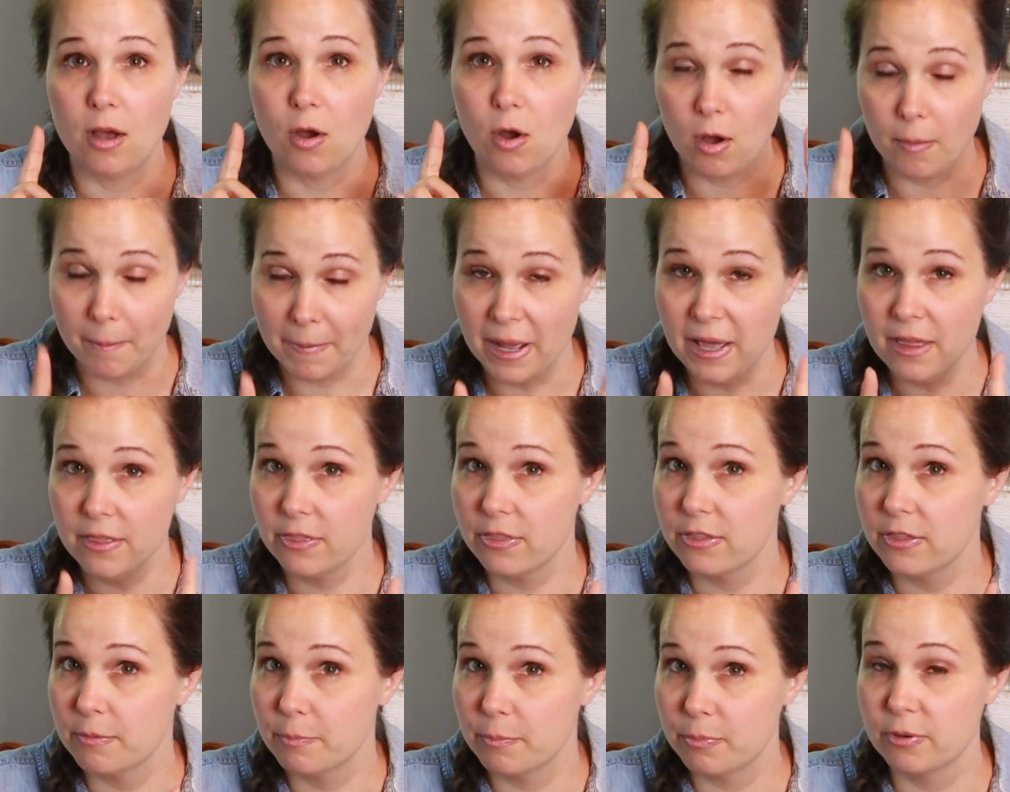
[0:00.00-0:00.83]
a
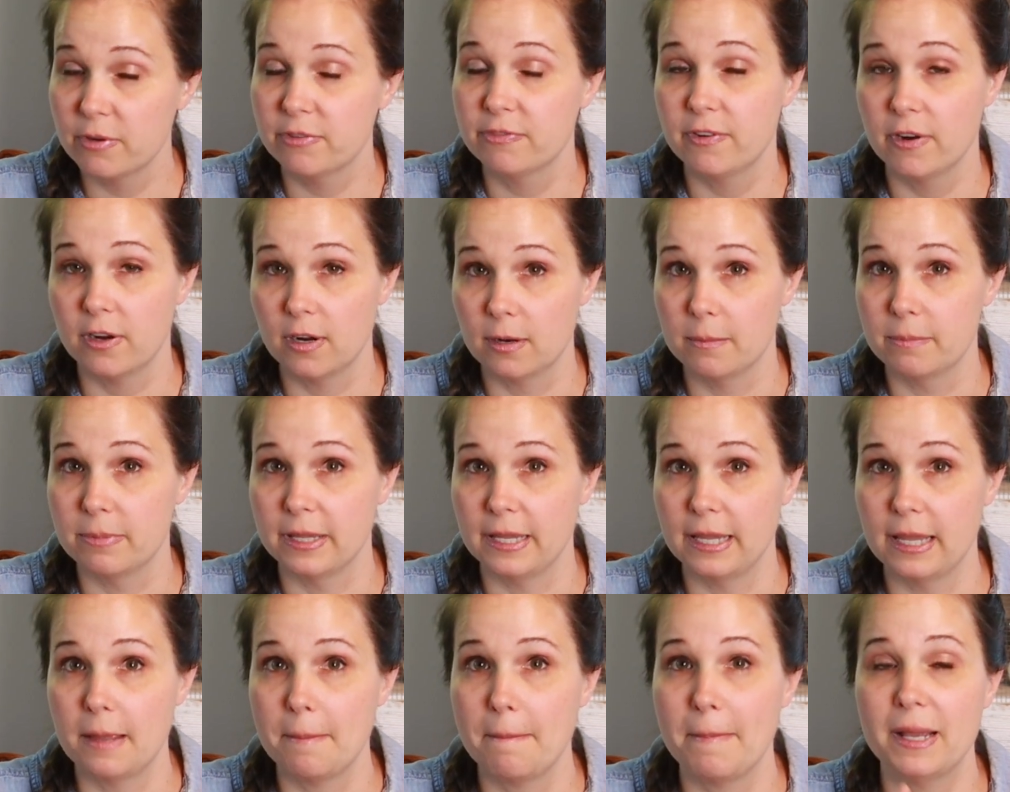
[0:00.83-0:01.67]
month
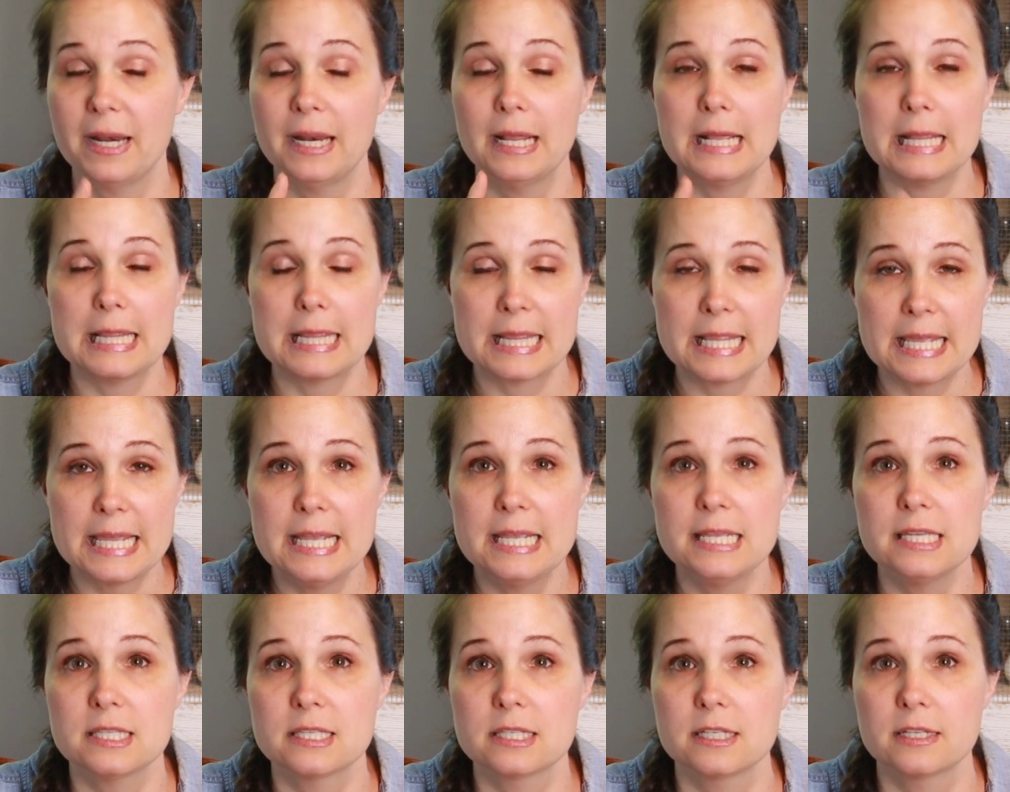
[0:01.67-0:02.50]
preferably, but at
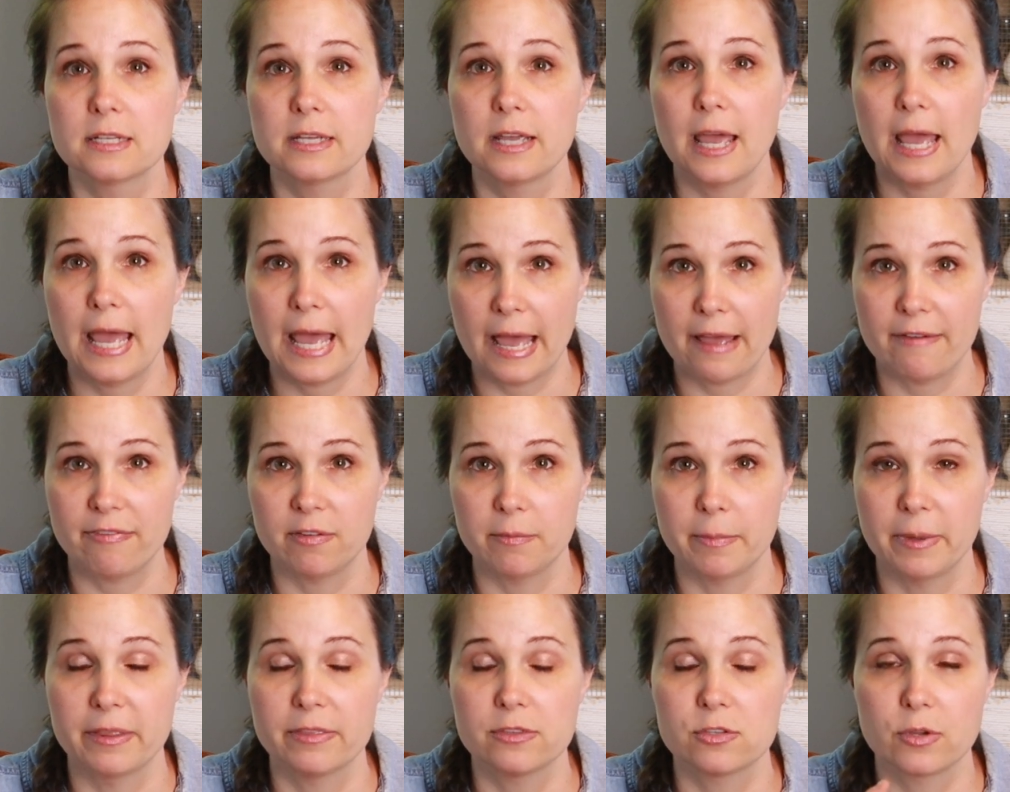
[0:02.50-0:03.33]
least half a
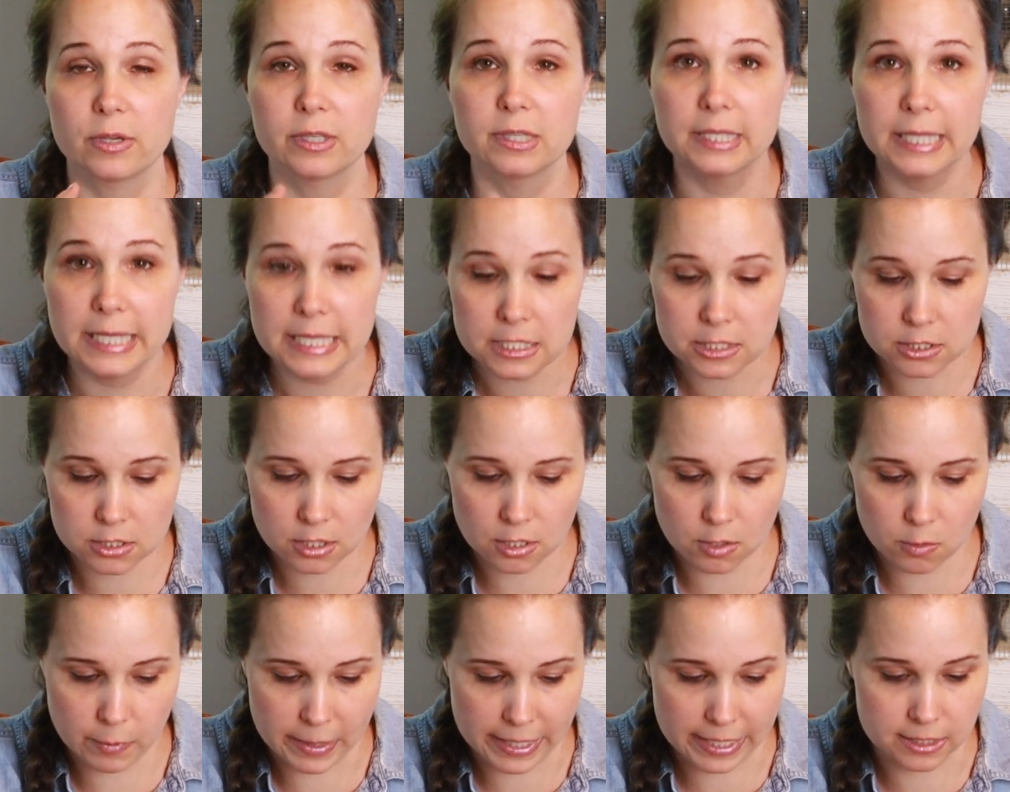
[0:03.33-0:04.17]
month, so at least
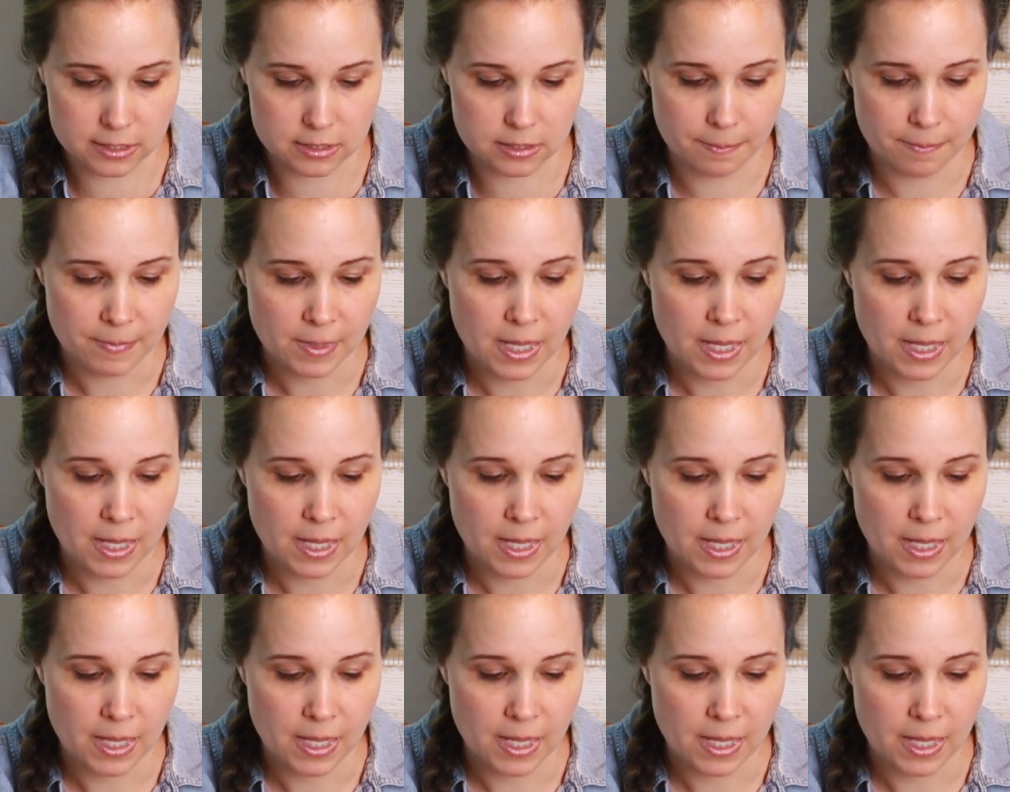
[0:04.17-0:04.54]
2 weeks.